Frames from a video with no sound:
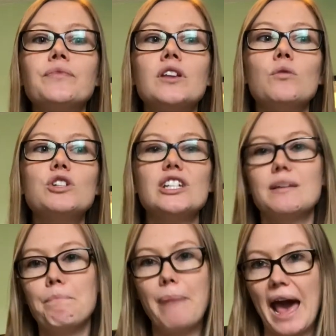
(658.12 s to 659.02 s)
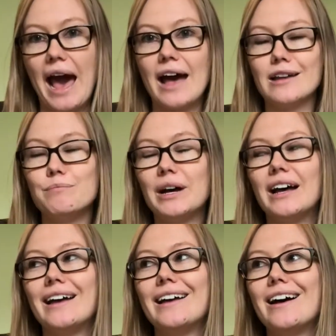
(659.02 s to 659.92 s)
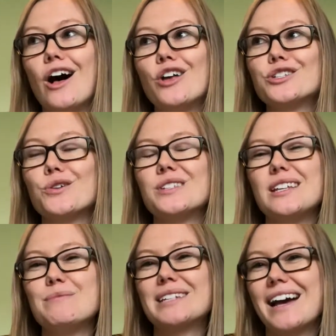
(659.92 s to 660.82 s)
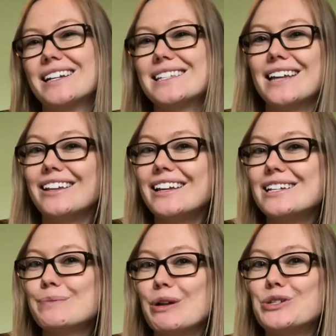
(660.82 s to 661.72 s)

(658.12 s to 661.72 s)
which isn't bad, but also seems kind of silly to spend